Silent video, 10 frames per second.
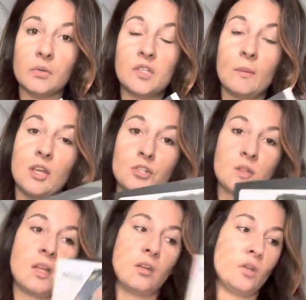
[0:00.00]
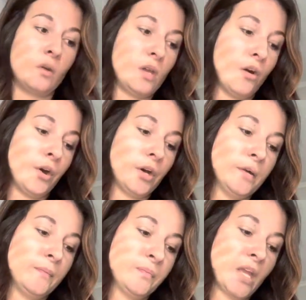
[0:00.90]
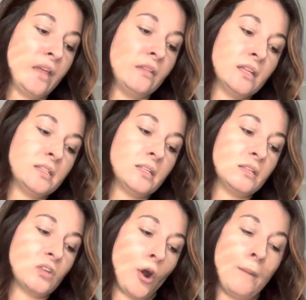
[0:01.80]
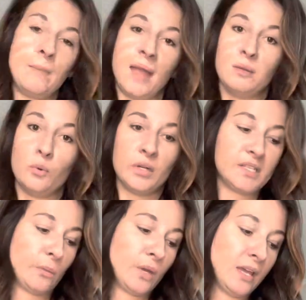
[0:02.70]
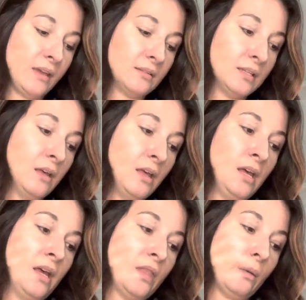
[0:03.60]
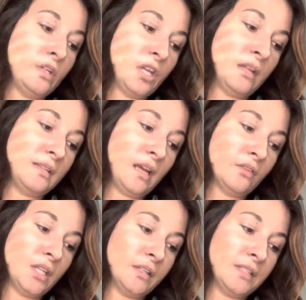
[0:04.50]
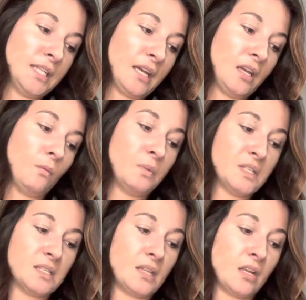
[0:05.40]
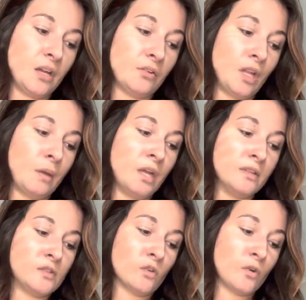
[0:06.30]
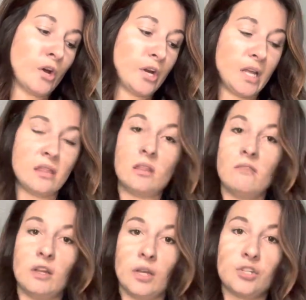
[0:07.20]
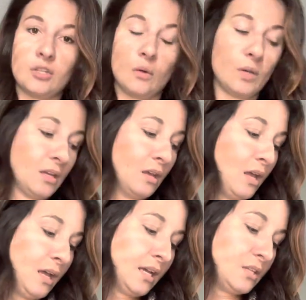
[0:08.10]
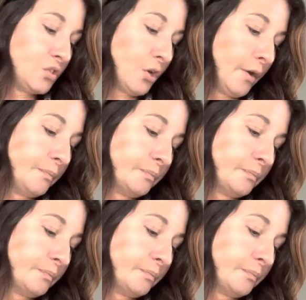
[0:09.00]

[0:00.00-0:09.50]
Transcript: So make sure that they know that we are, and this is our main points that we hit, that we take everything down the decking, we put synthetic underlayment, storm guard, and then the ventilation that we install.